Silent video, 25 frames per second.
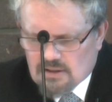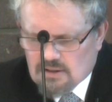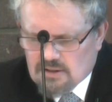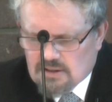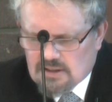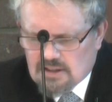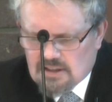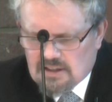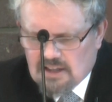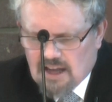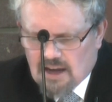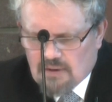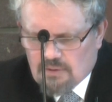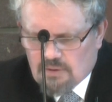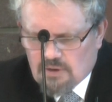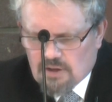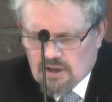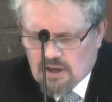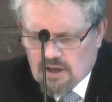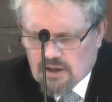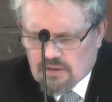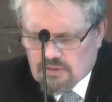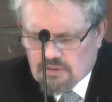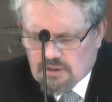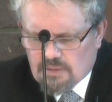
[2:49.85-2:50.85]
Lord, that that
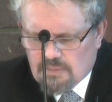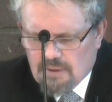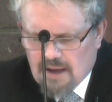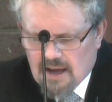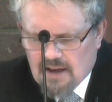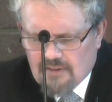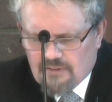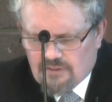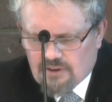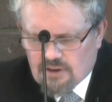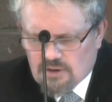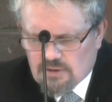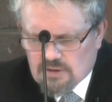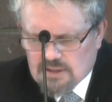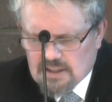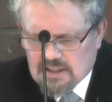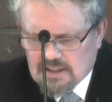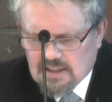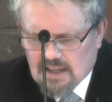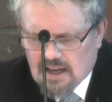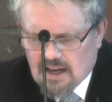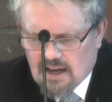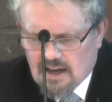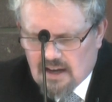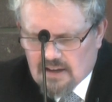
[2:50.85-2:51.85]
word will bear fruit
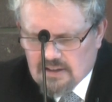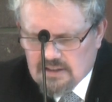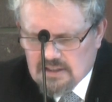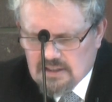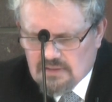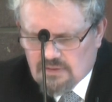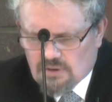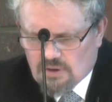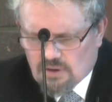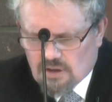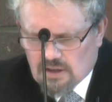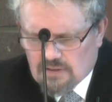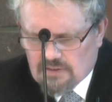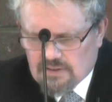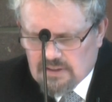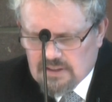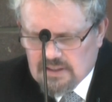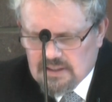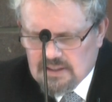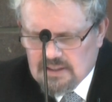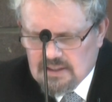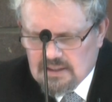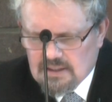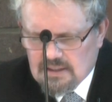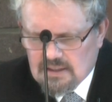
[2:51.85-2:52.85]
in the hearts of all of
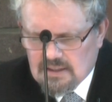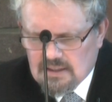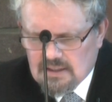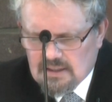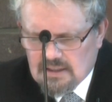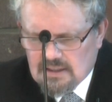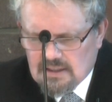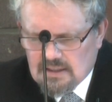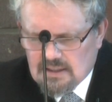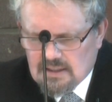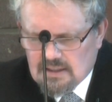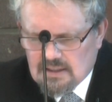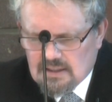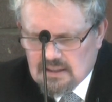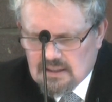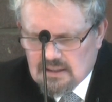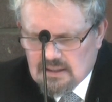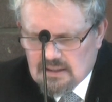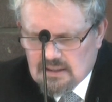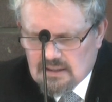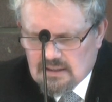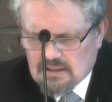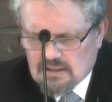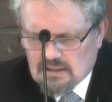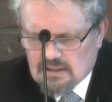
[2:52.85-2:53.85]
us,
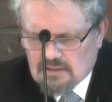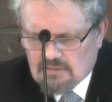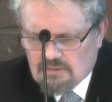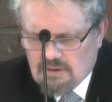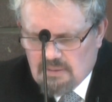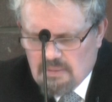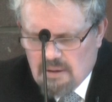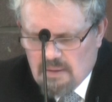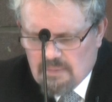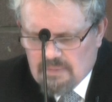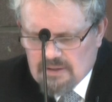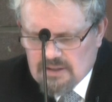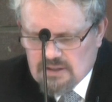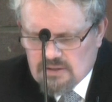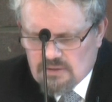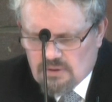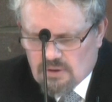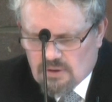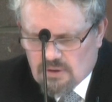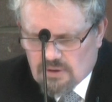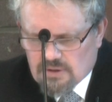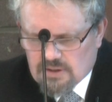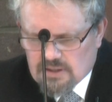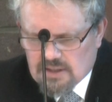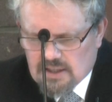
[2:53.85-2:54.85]
that we might be
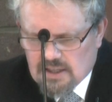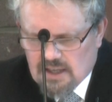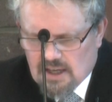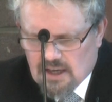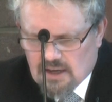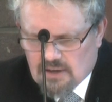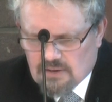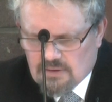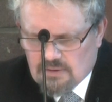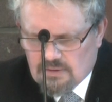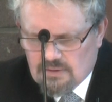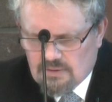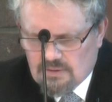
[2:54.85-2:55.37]
drawn to you.